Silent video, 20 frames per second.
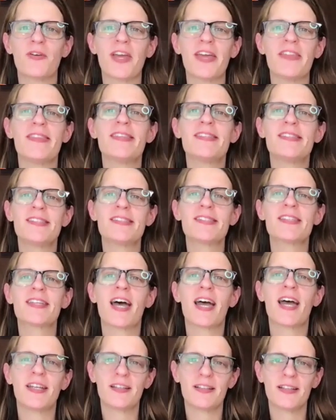okay, this is the
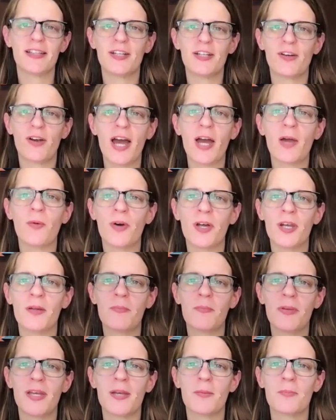kind of leader I want to
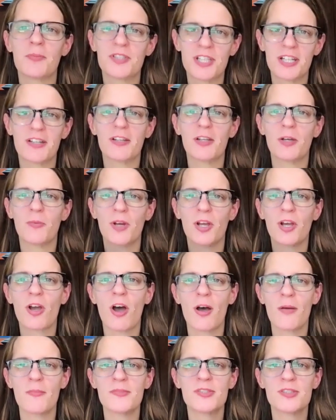be, particularly when it
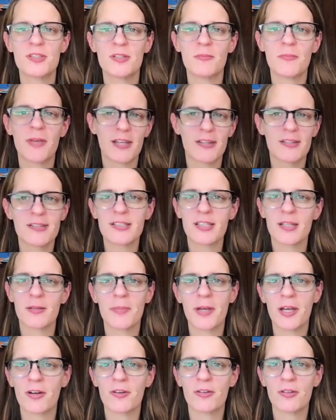comes to balancing
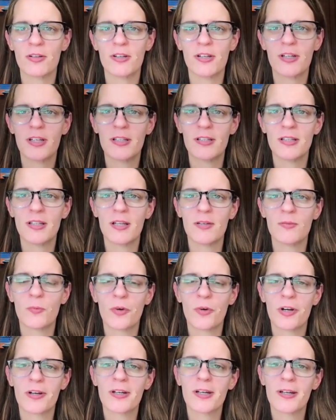parenthood and
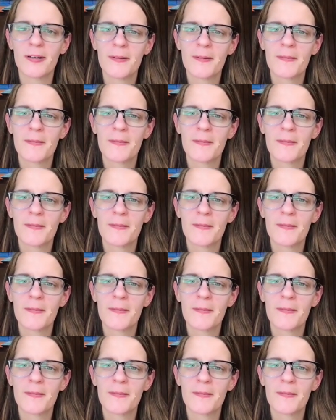work?